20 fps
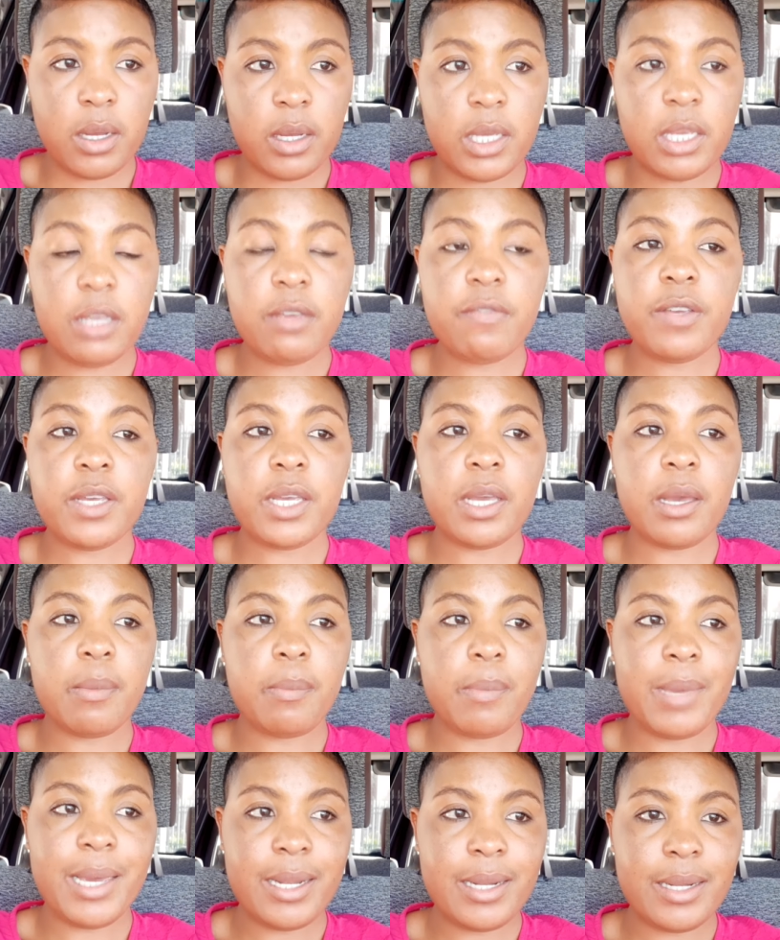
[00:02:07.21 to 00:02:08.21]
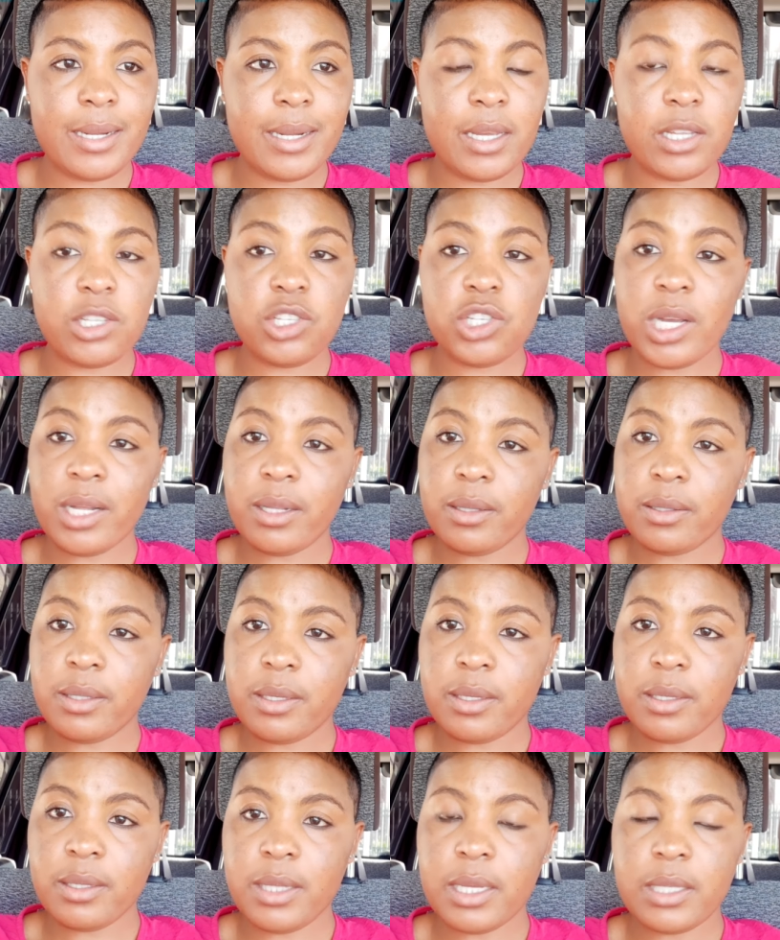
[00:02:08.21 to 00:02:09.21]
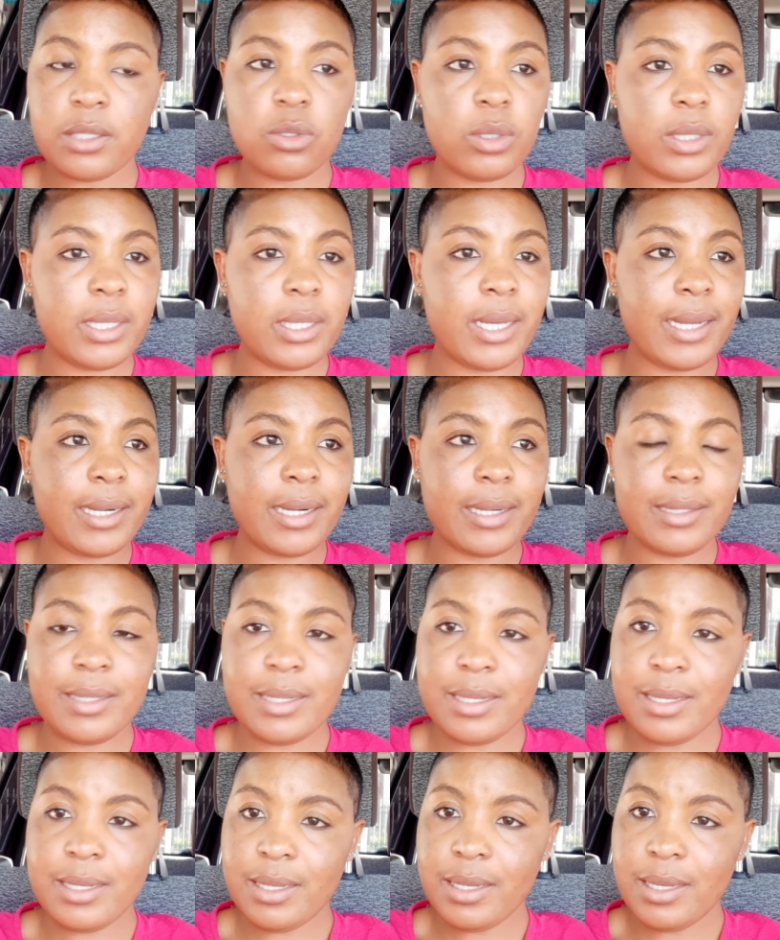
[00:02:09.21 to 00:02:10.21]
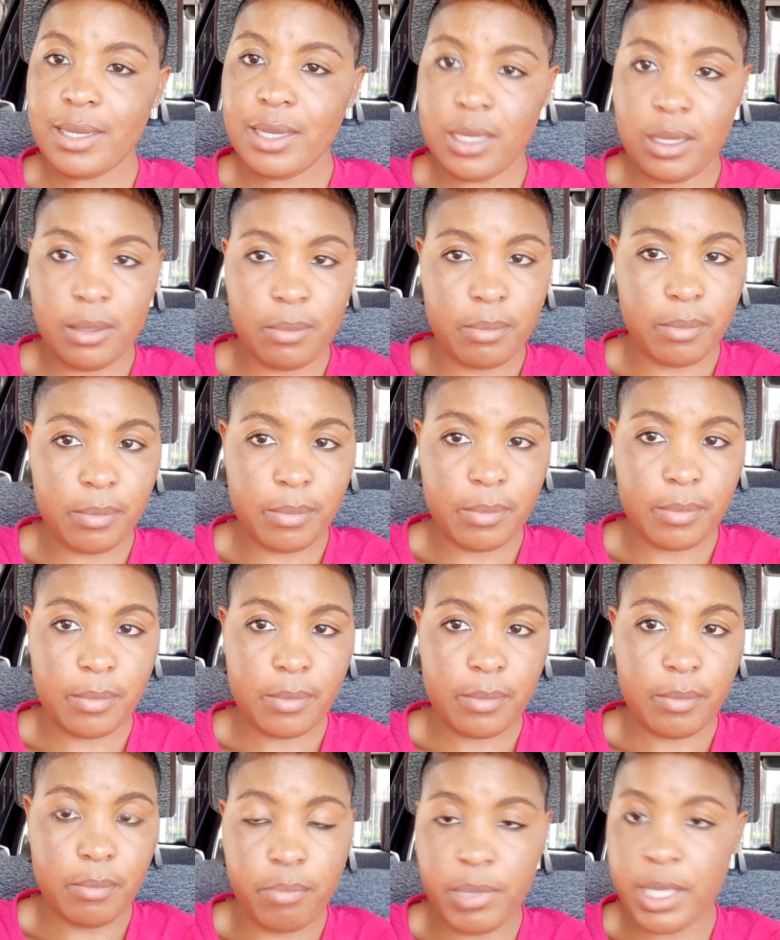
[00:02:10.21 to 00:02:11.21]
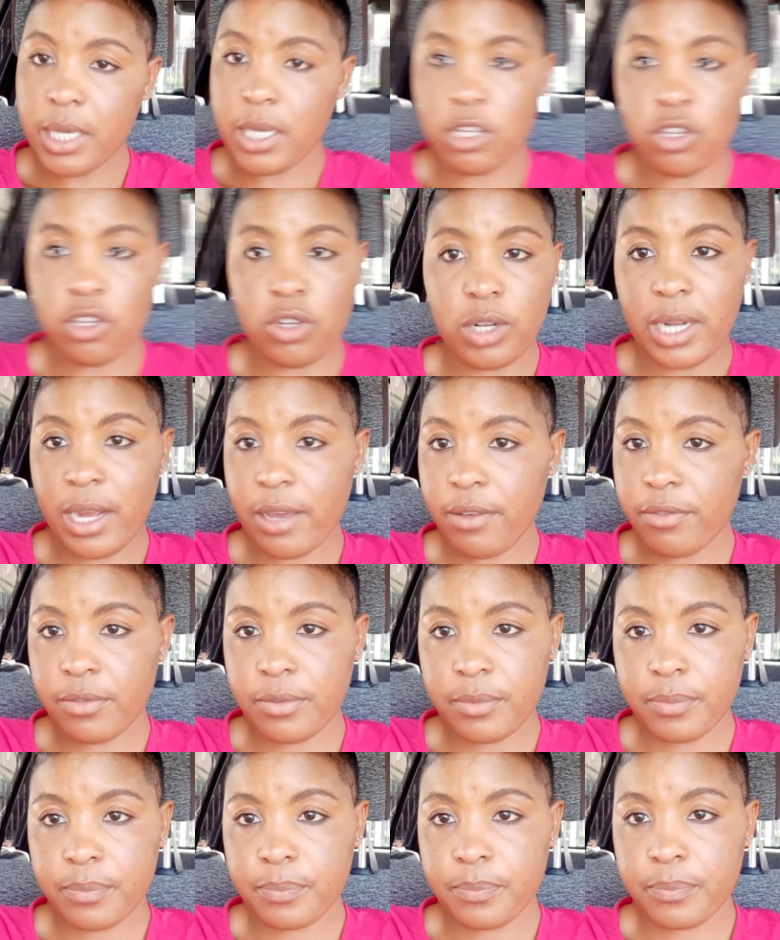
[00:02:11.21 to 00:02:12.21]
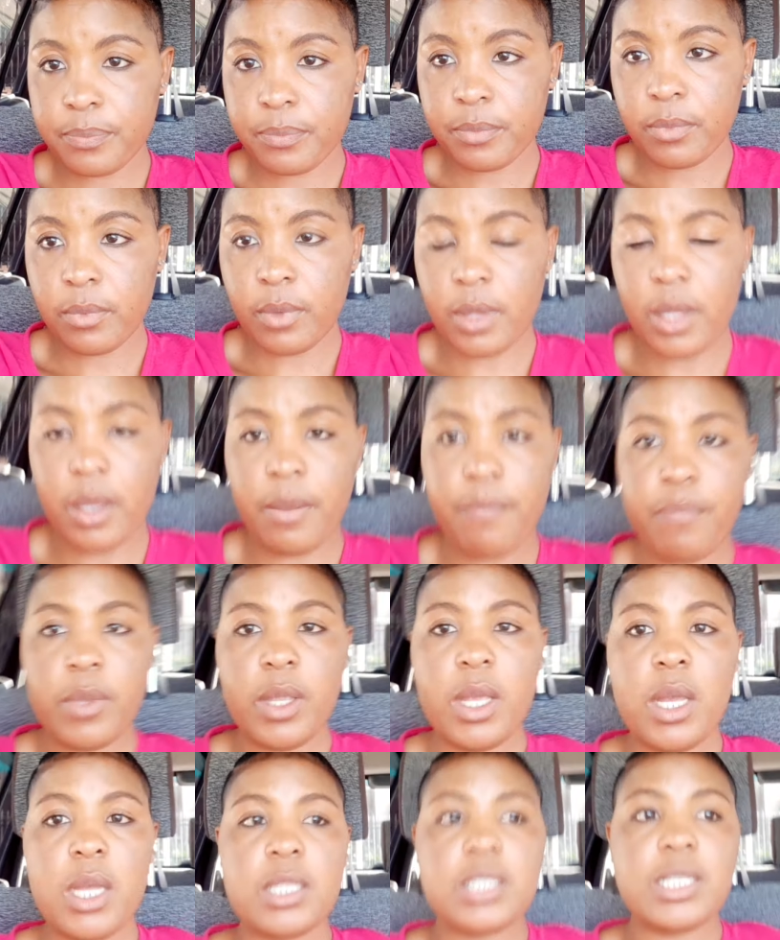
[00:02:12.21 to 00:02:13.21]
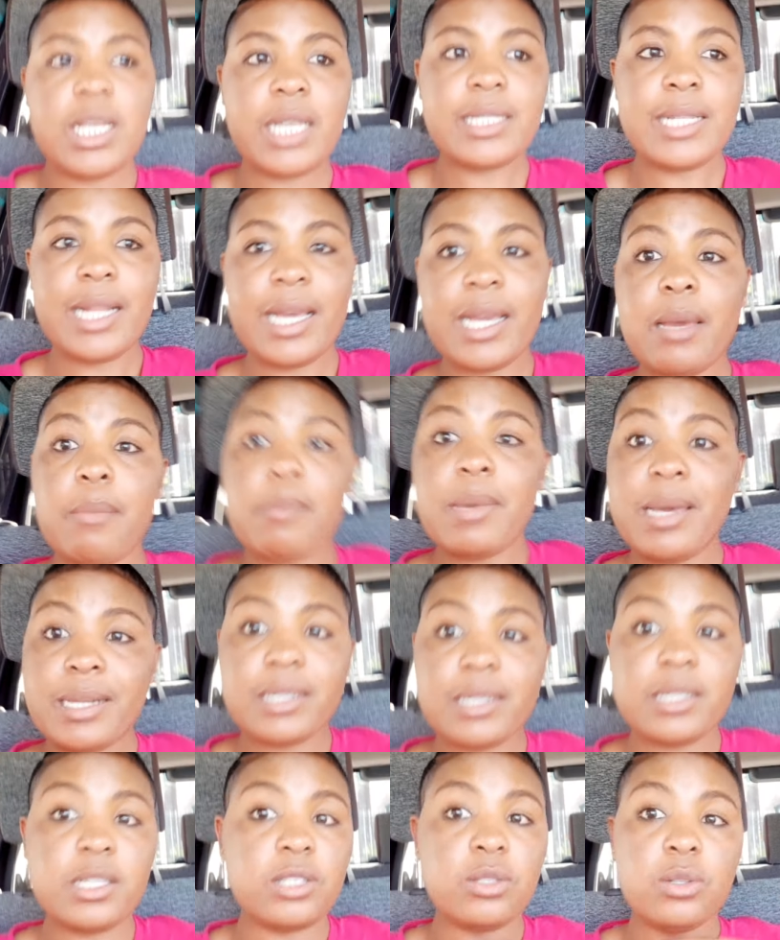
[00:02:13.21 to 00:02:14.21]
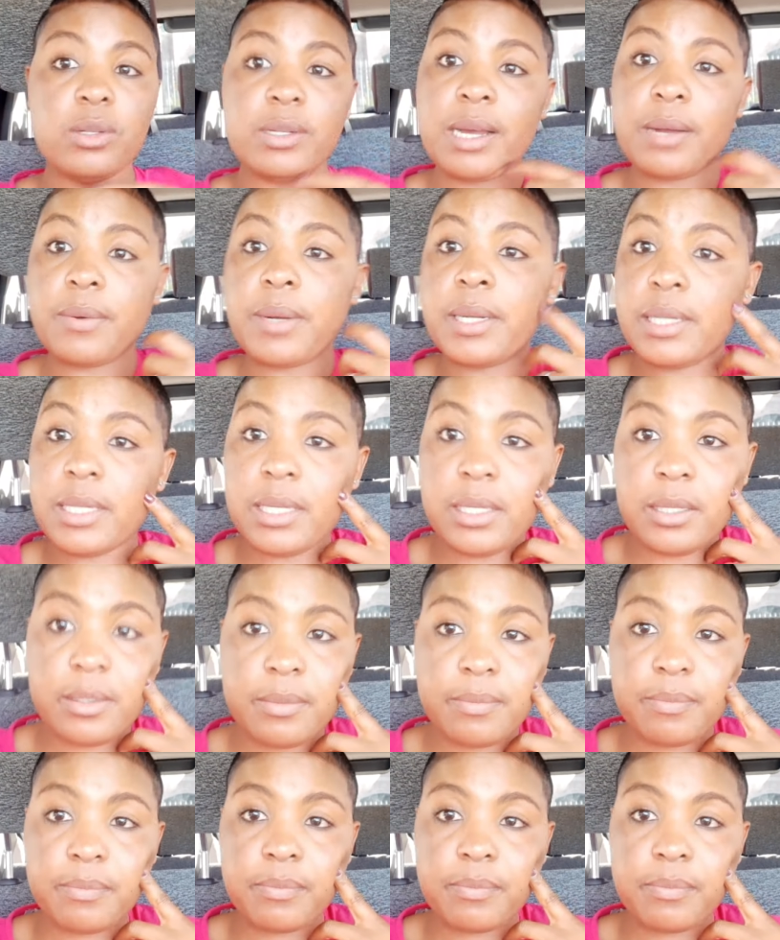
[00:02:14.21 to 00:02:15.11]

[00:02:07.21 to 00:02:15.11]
Giving a man a child does not guarantee him being in your life, ne? Just like a marriage is not guaranteed.